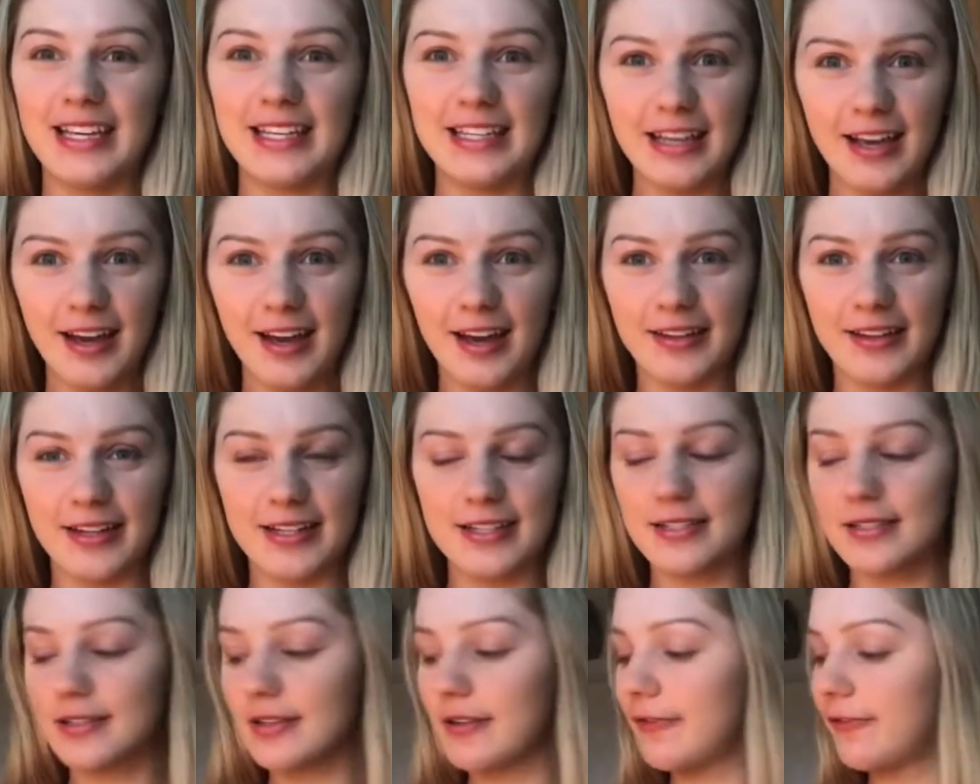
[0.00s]
yeah,
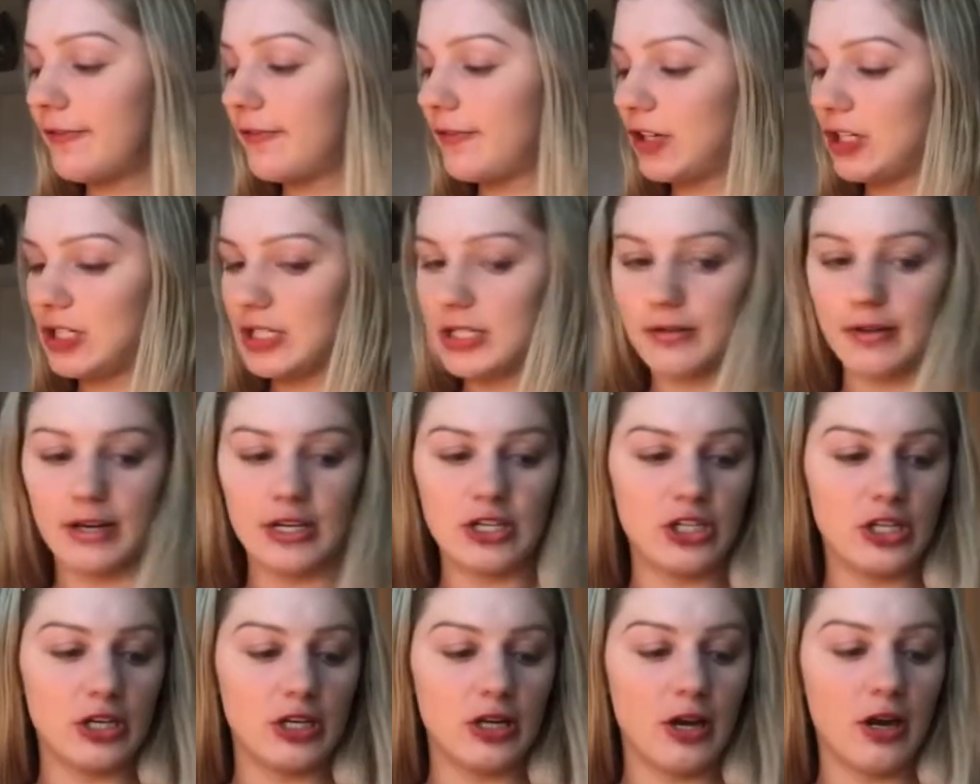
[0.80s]
that's the first
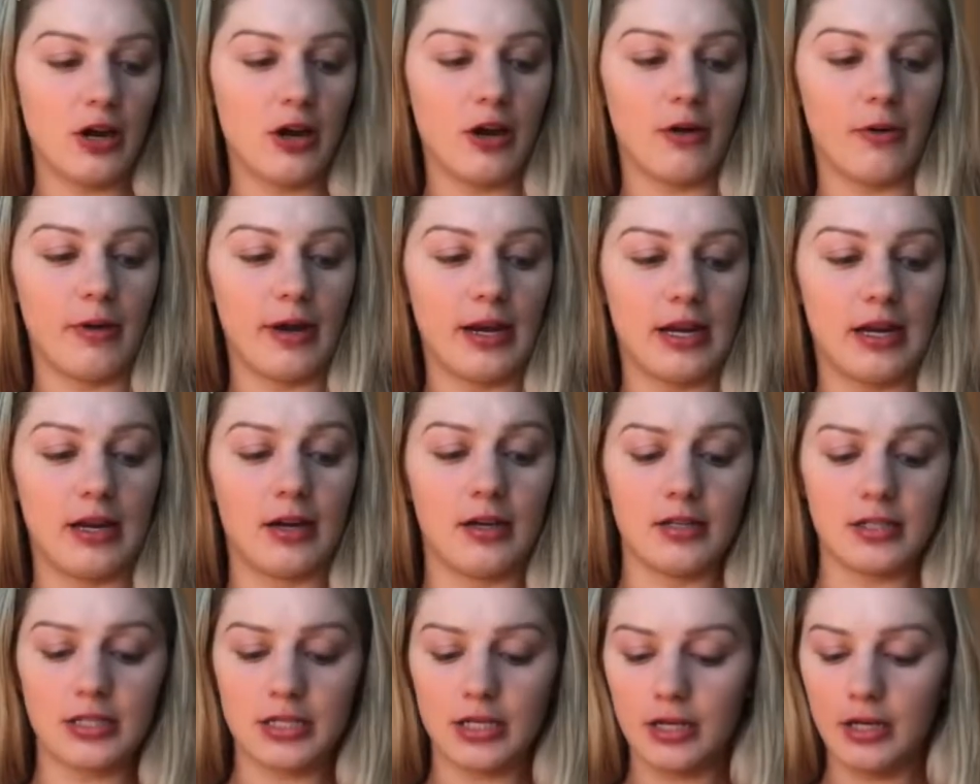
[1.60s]
question. Oh,
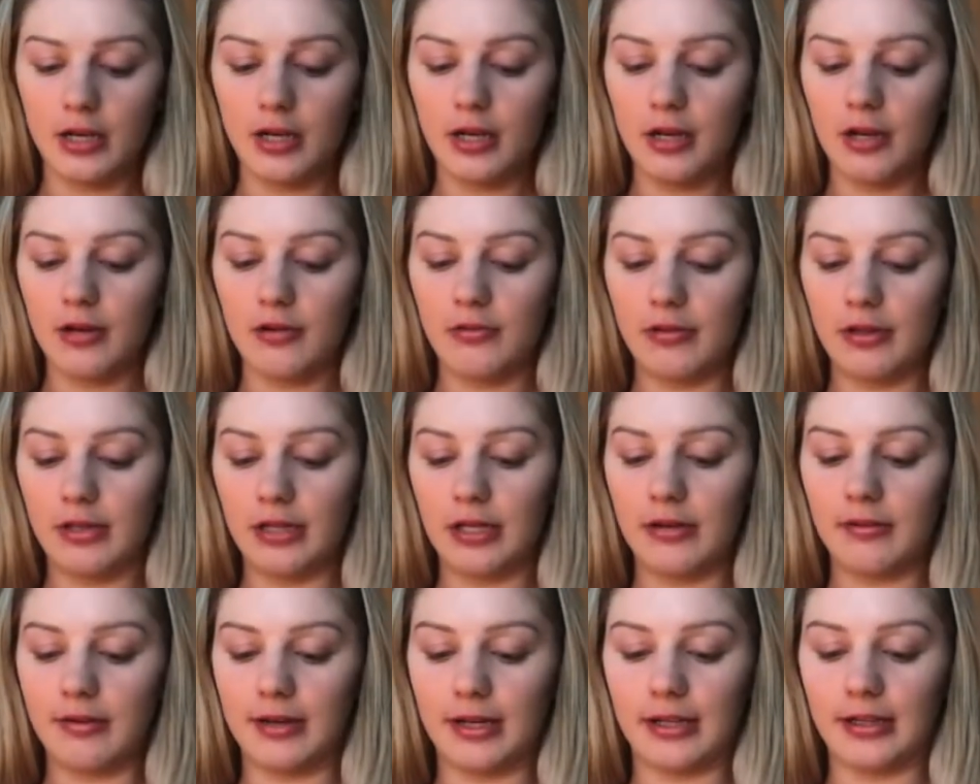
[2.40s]
and
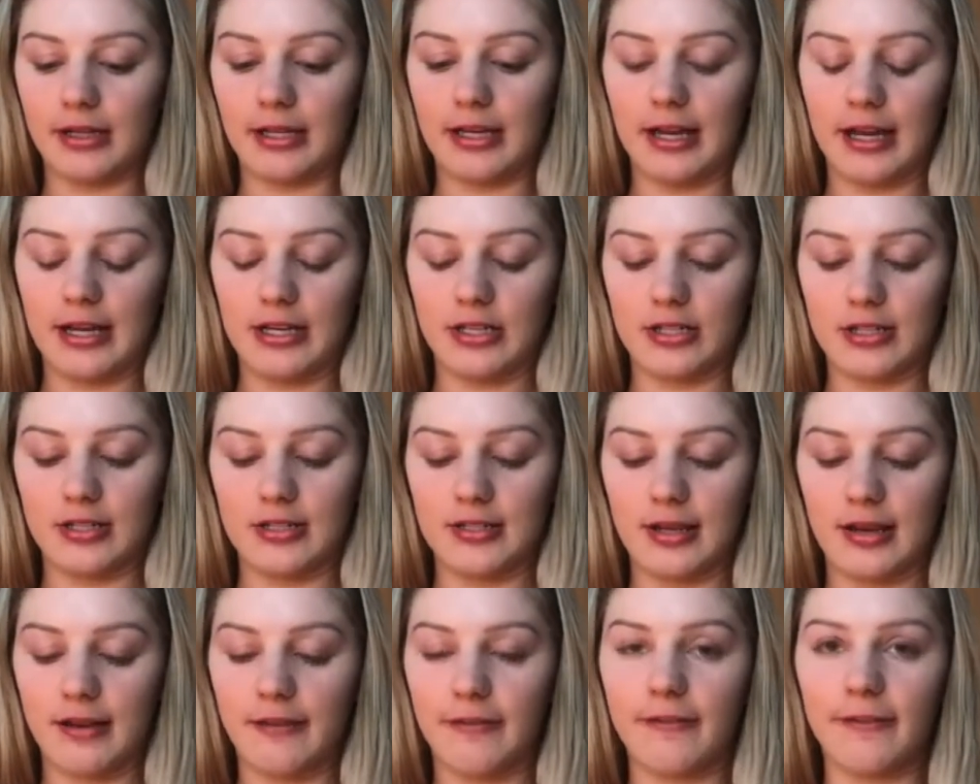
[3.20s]
really quickly, I
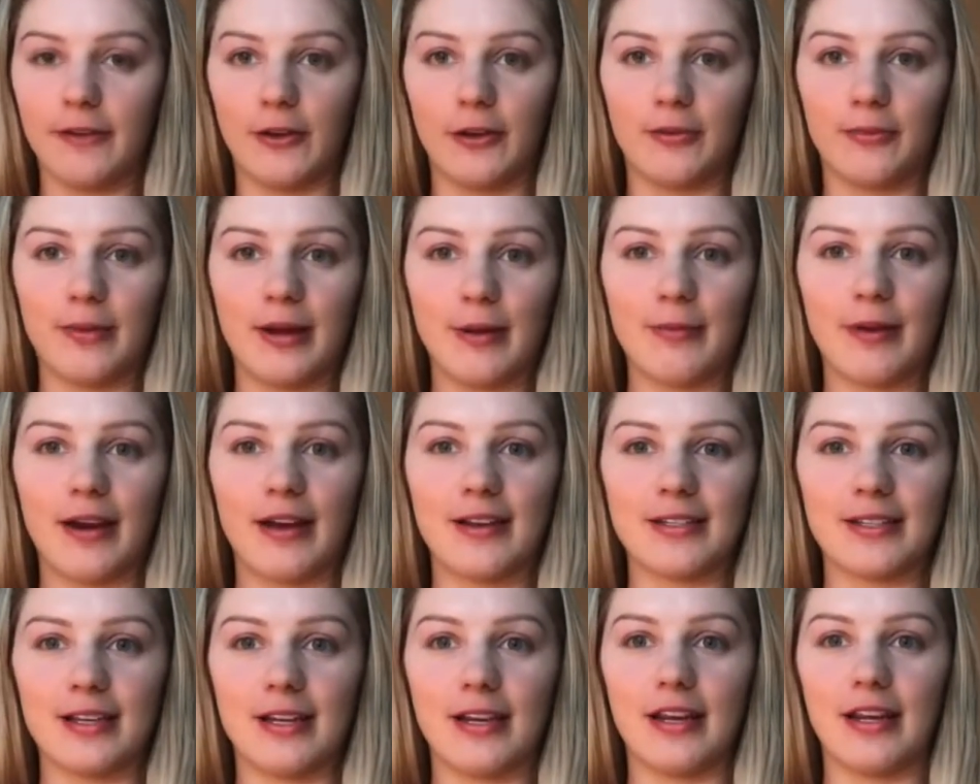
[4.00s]
just like filled my
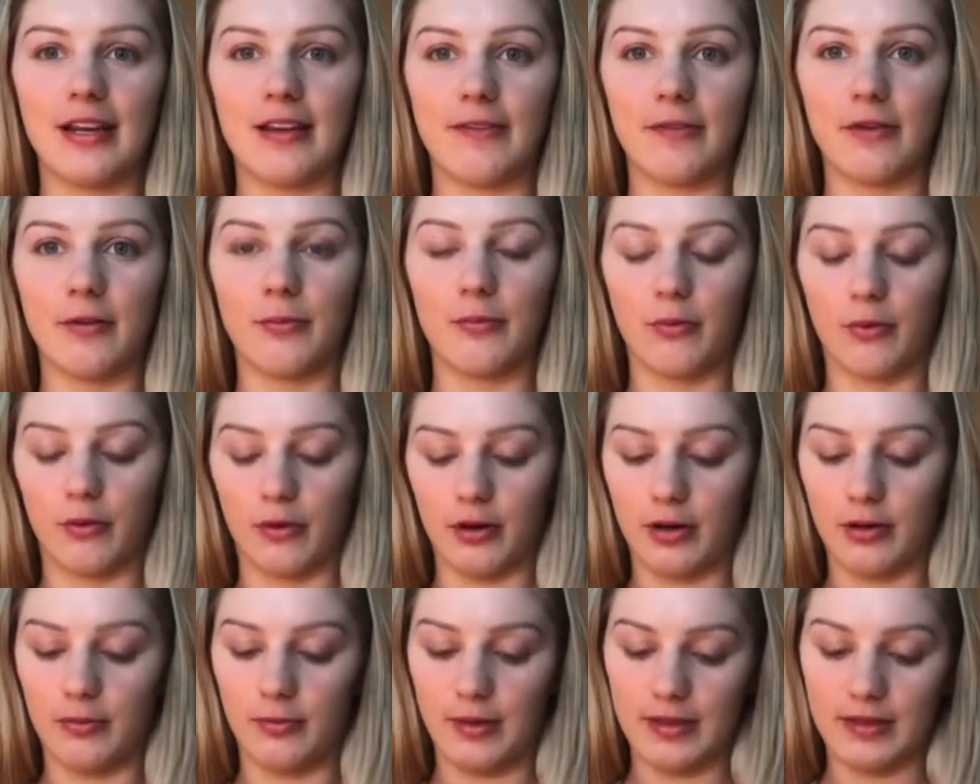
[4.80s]
brows in even
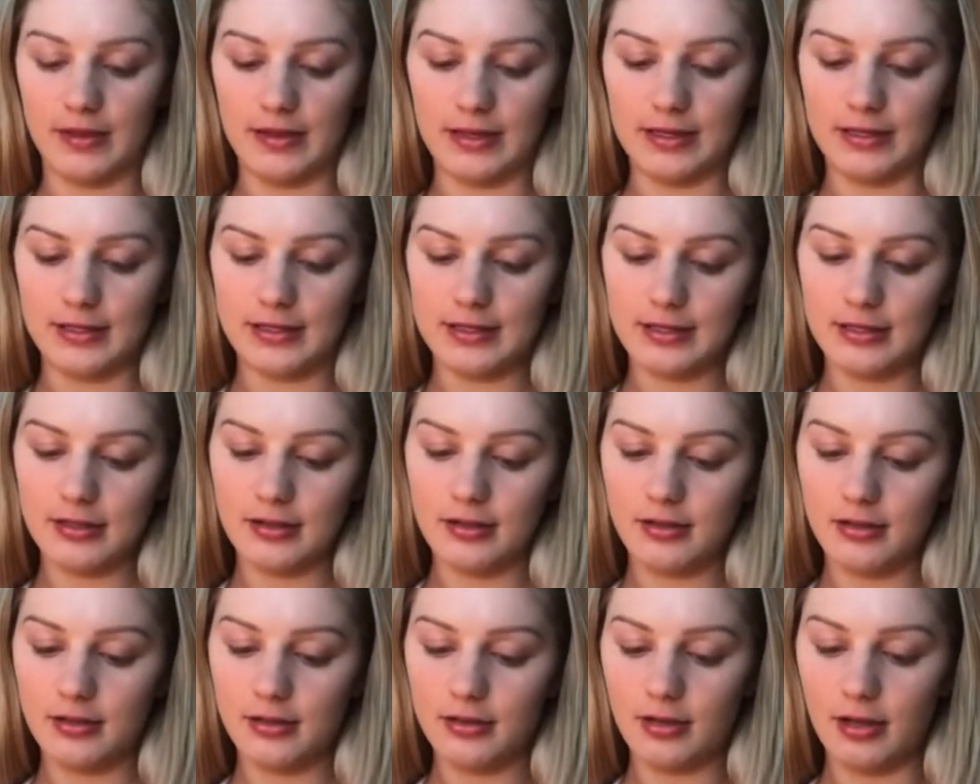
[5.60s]
more with this
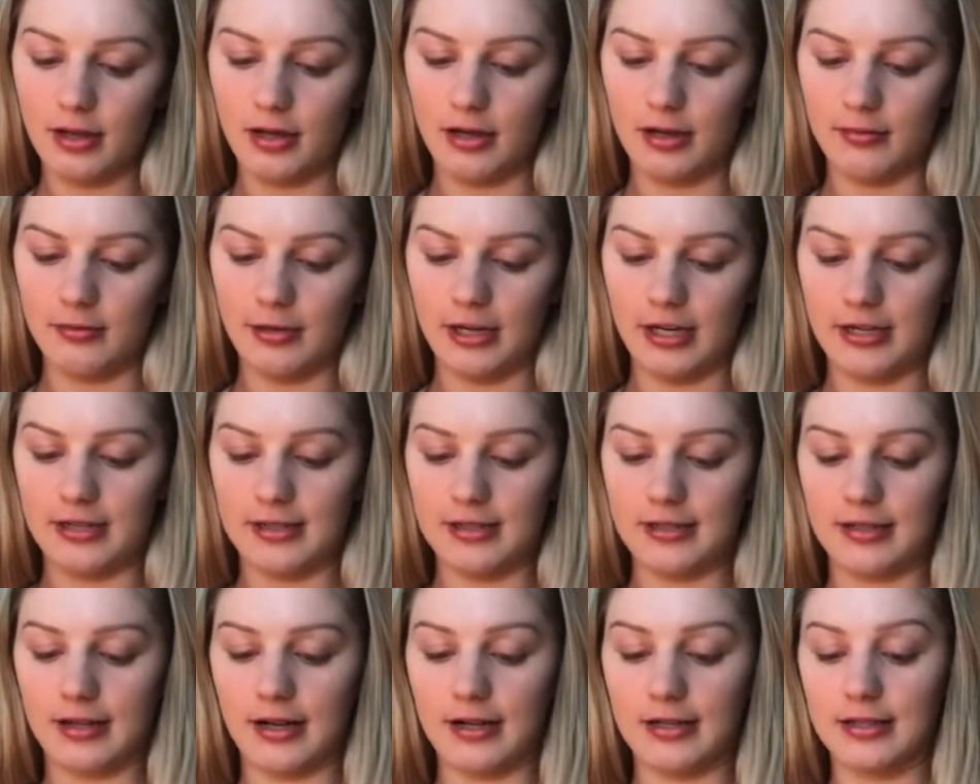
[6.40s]

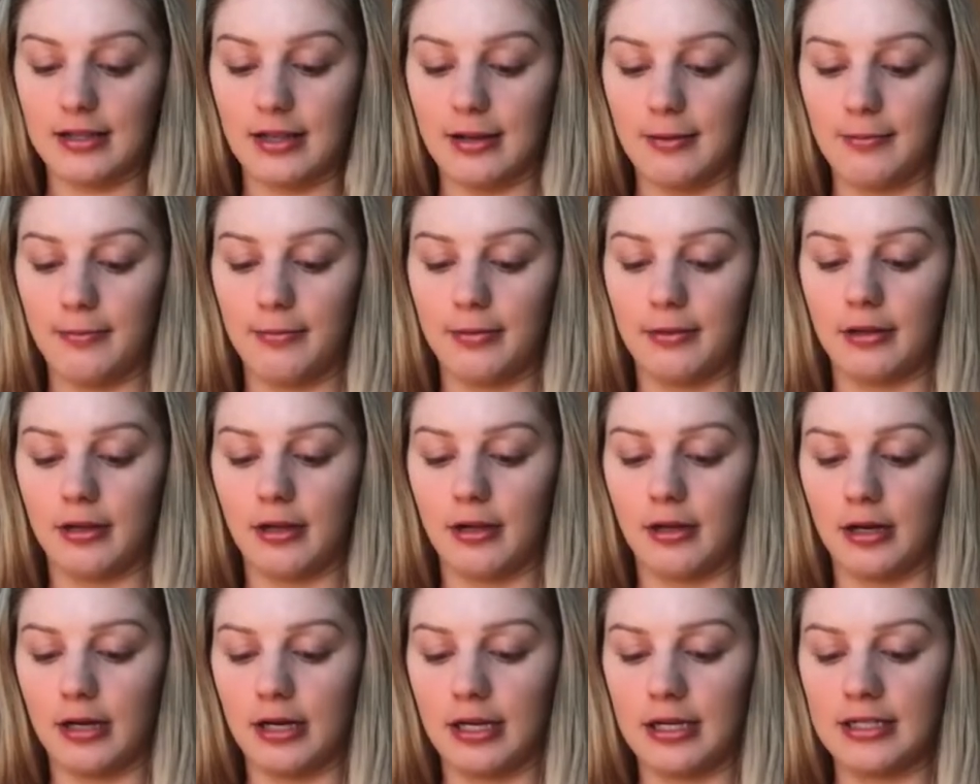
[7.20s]
Anastasia
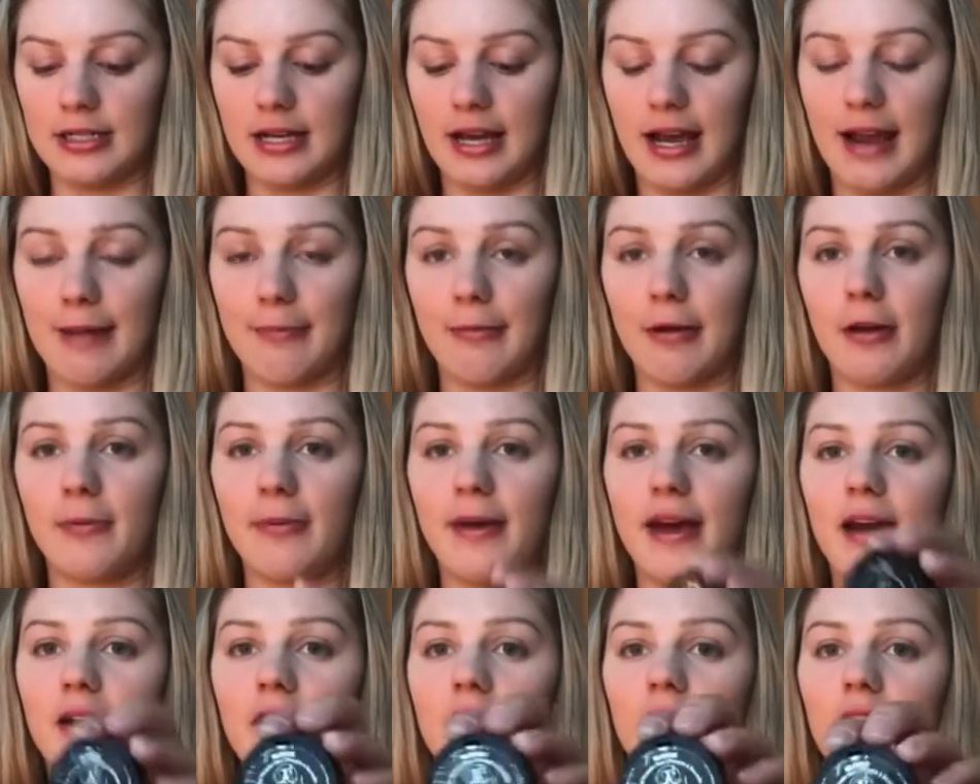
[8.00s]
blonde eyebrow
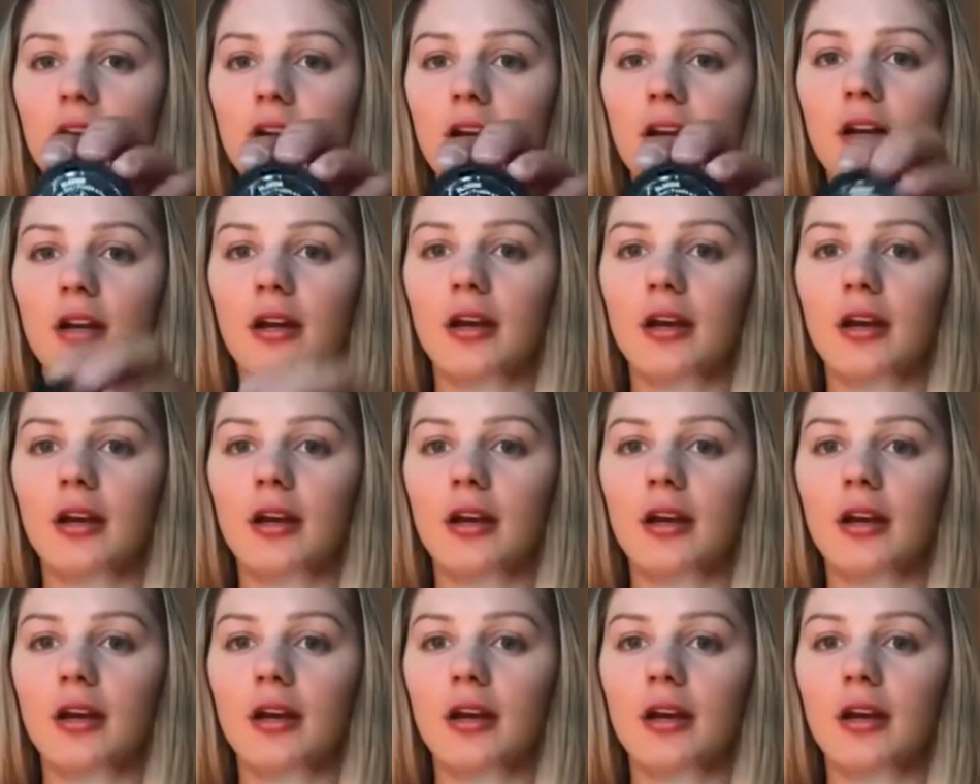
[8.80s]
powder.